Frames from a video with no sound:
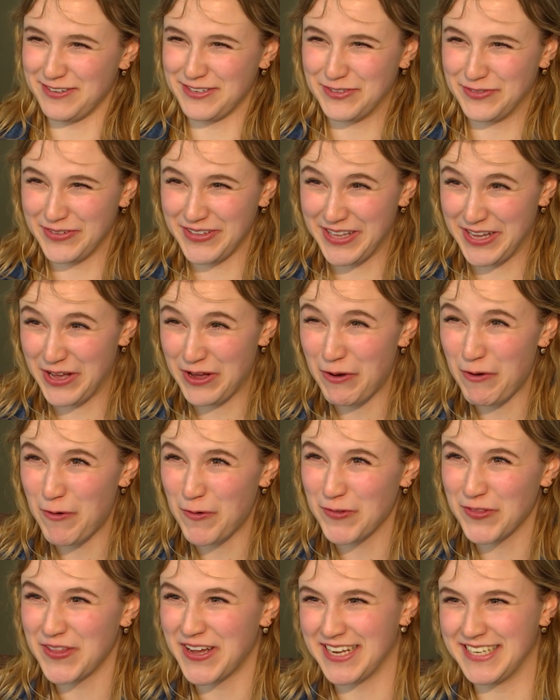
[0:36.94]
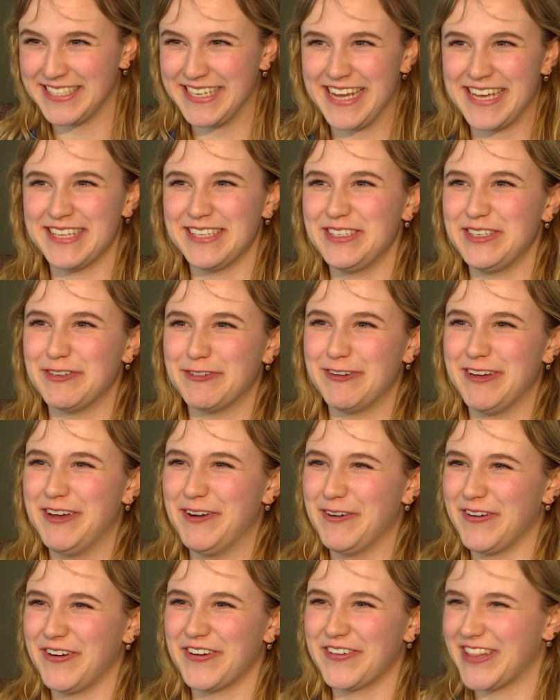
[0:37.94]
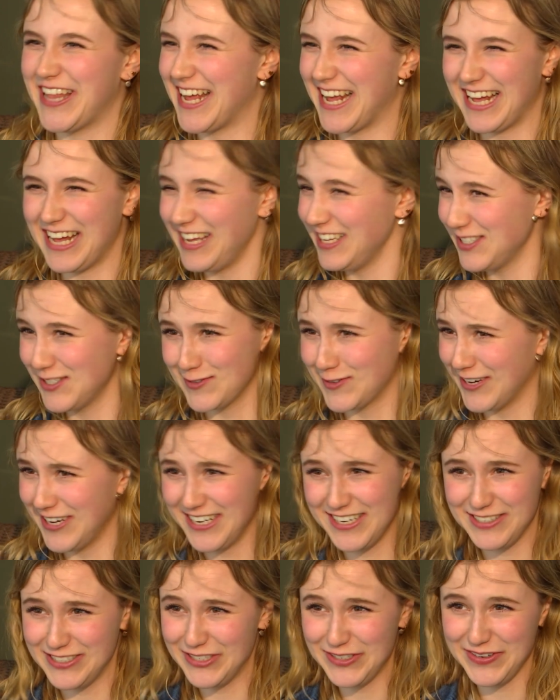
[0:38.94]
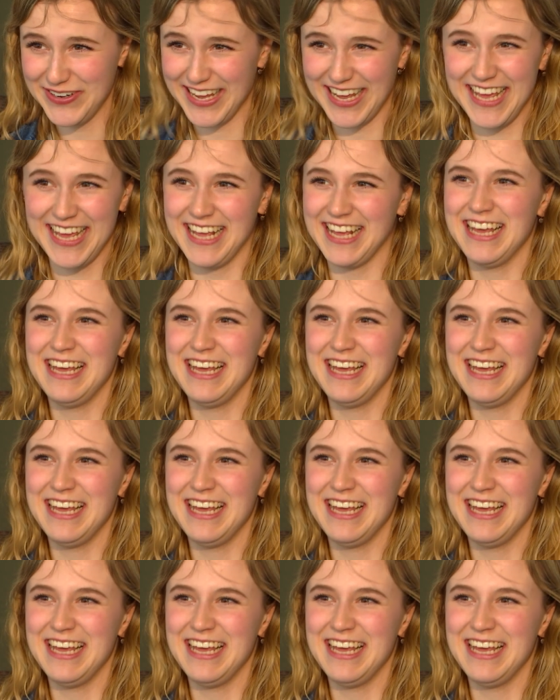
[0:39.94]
was really cold that day, so we were like, Gus, what are you doing?